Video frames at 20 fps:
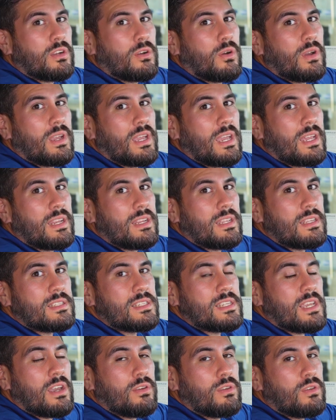to go ahead and
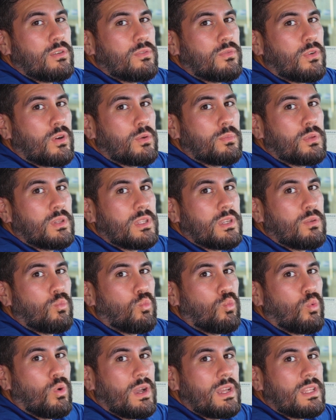tell you verbally
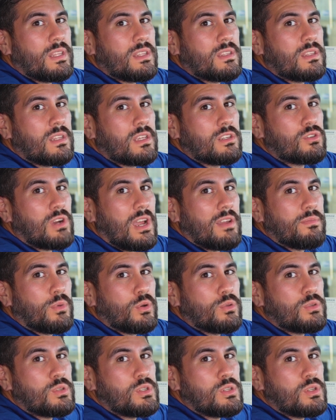what the drive
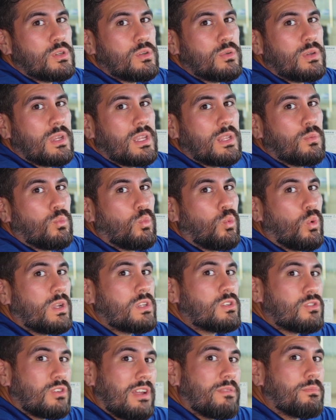modes do and
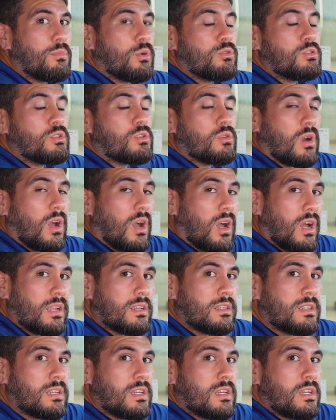what drive mode you're
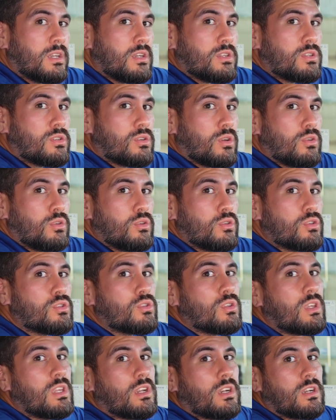on. So
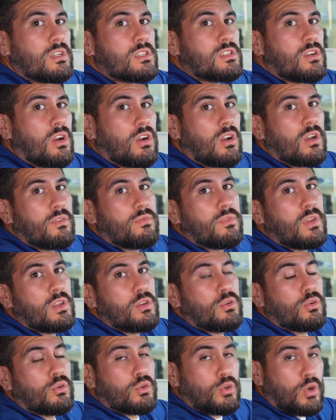usually you're going to start off
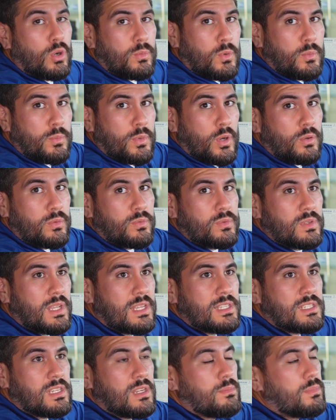in your normal mode.
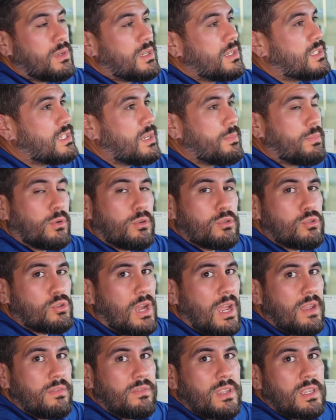That's going to be typical
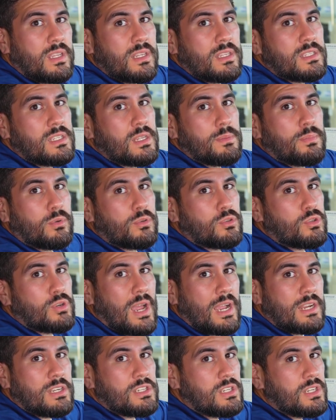driving, typical
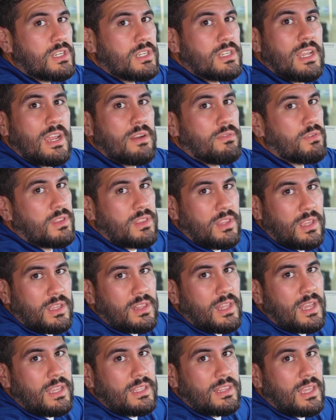traction,
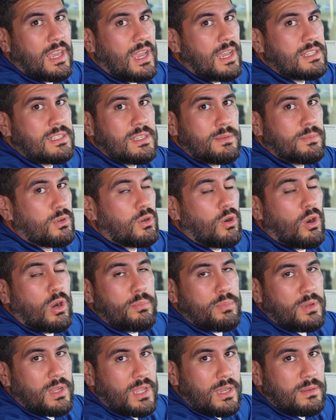everything like that, typical
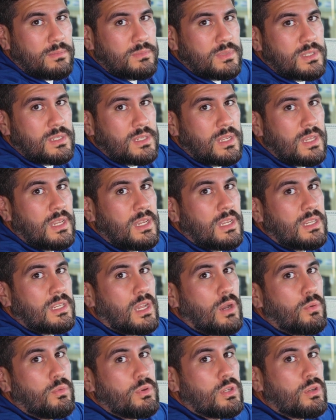RPMs.
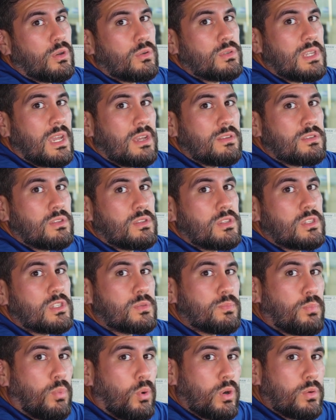Now when you go down to the
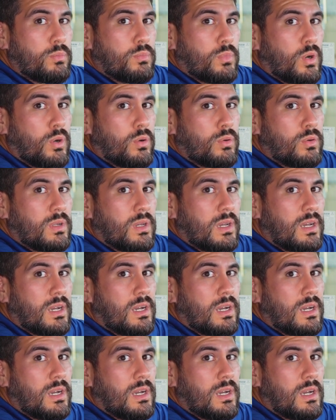sport mode,